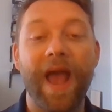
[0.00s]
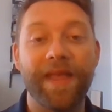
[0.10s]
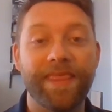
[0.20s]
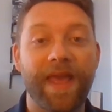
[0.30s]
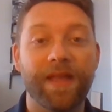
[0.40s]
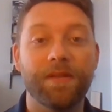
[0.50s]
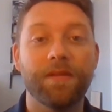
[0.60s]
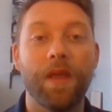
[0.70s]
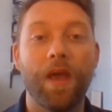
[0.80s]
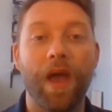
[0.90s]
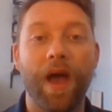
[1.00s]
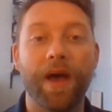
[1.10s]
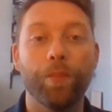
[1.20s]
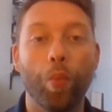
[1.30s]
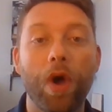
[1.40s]
and then
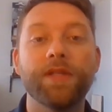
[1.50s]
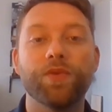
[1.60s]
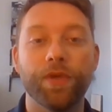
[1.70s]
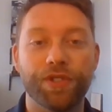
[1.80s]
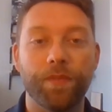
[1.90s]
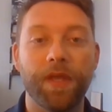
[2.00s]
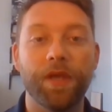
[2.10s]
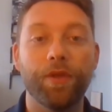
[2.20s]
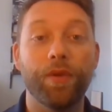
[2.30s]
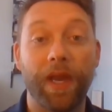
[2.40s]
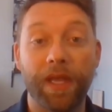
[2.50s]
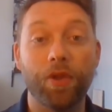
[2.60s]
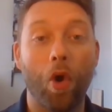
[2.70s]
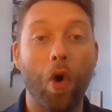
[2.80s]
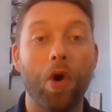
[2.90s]
what we should be including
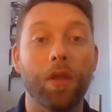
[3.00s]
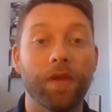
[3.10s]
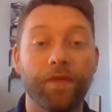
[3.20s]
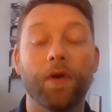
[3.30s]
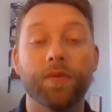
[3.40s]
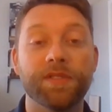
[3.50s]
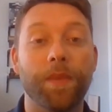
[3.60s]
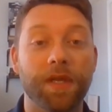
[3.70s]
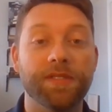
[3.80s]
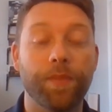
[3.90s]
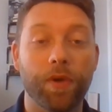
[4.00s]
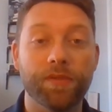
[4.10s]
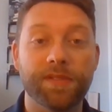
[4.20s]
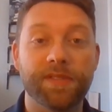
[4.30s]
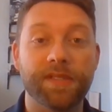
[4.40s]
in all of our response
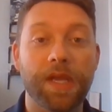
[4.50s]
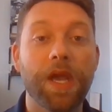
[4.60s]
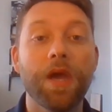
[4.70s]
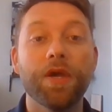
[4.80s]
posts.